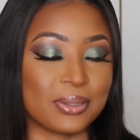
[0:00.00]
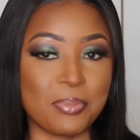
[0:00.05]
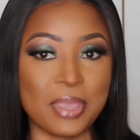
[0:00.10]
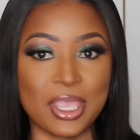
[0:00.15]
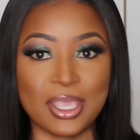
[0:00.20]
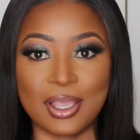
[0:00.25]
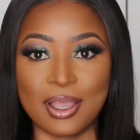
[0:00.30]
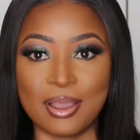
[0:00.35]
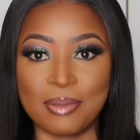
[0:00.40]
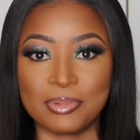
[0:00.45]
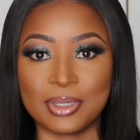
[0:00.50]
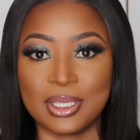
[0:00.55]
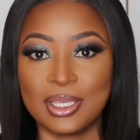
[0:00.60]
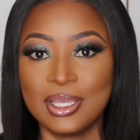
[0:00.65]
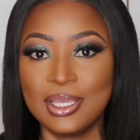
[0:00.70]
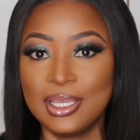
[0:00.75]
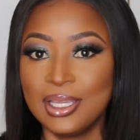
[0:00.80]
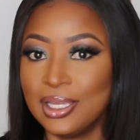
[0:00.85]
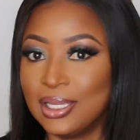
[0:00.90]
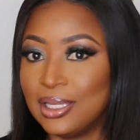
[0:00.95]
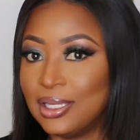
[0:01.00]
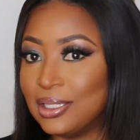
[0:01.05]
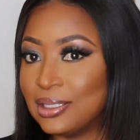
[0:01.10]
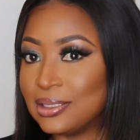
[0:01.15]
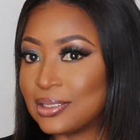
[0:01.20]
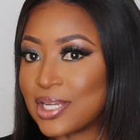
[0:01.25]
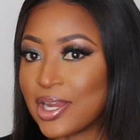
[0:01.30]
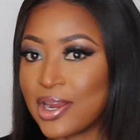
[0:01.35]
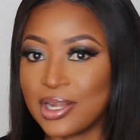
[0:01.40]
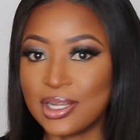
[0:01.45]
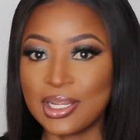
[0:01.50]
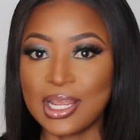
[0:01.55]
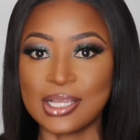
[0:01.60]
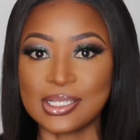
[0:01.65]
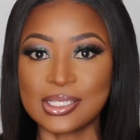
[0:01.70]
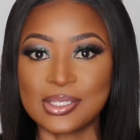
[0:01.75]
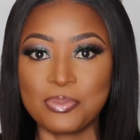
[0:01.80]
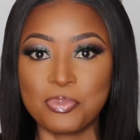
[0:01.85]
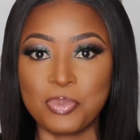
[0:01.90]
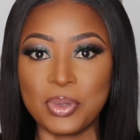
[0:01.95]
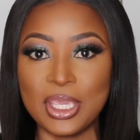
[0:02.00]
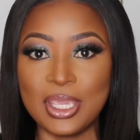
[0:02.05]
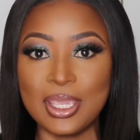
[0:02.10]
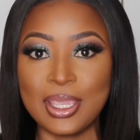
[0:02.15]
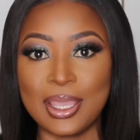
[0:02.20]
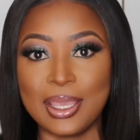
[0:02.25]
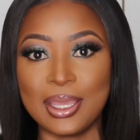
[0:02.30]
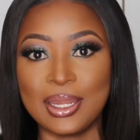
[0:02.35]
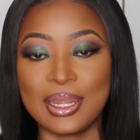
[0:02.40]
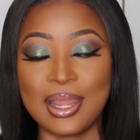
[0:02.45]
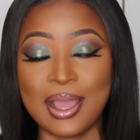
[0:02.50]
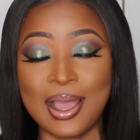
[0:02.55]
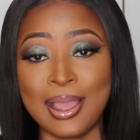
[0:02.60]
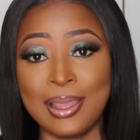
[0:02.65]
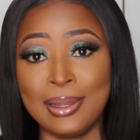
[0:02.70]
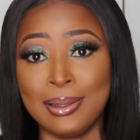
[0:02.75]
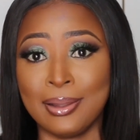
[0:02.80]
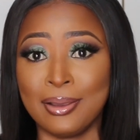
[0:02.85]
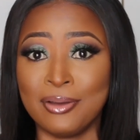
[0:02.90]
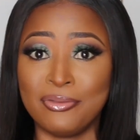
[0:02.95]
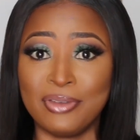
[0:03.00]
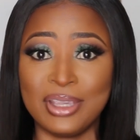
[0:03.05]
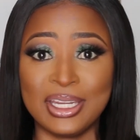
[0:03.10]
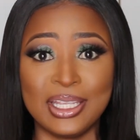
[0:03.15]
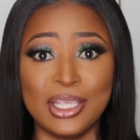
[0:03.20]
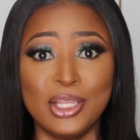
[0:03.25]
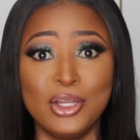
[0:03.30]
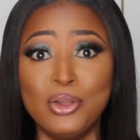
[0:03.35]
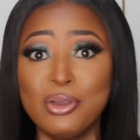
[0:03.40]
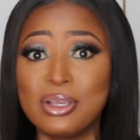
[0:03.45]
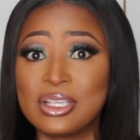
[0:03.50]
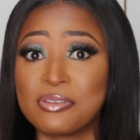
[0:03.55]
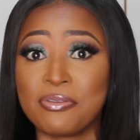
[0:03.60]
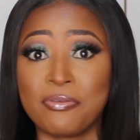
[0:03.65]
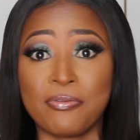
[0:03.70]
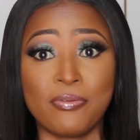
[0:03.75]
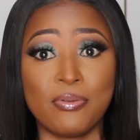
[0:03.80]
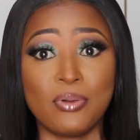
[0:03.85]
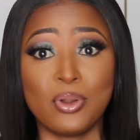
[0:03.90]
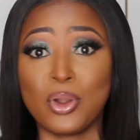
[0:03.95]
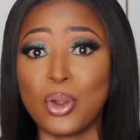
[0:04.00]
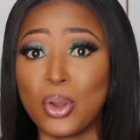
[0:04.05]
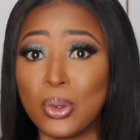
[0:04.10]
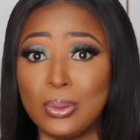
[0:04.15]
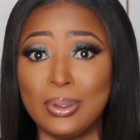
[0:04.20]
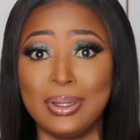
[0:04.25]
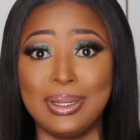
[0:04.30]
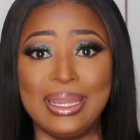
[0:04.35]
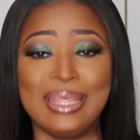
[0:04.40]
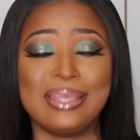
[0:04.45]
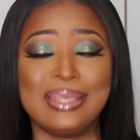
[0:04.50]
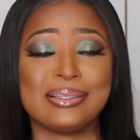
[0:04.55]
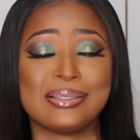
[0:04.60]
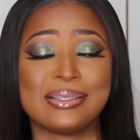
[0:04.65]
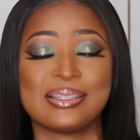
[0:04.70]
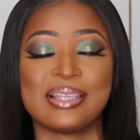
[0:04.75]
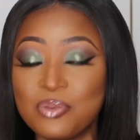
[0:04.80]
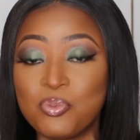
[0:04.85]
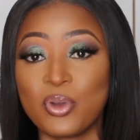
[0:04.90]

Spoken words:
the makeup turned out to be, and I love it. It looks flawless.